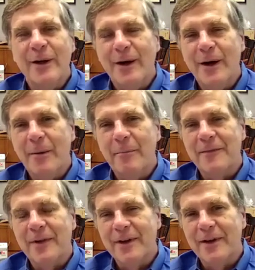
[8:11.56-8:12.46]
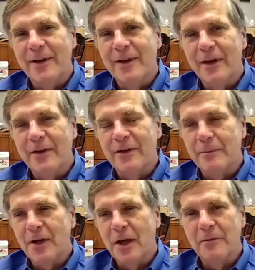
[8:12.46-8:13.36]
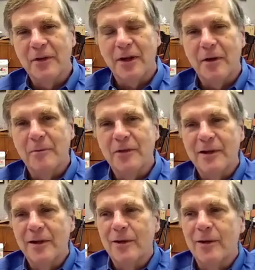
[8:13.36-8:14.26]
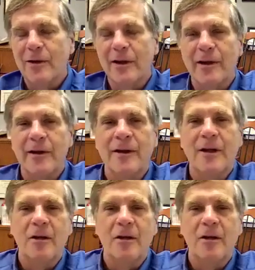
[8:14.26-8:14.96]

sometimes it comes a little earlier,